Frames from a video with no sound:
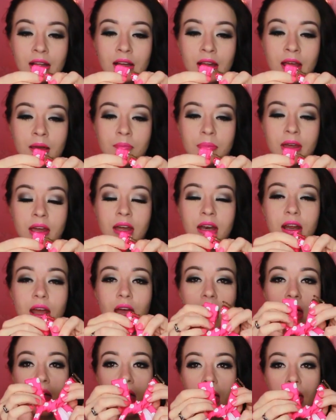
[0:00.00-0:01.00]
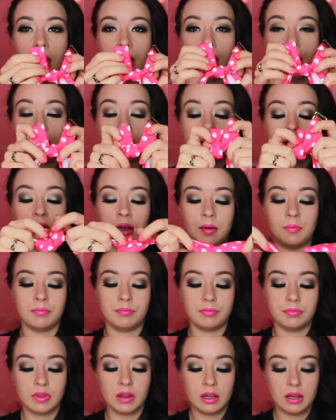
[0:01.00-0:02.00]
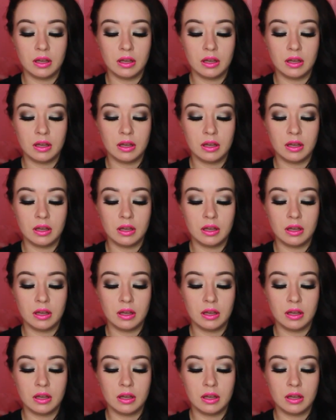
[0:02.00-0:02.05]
clamp it, and um,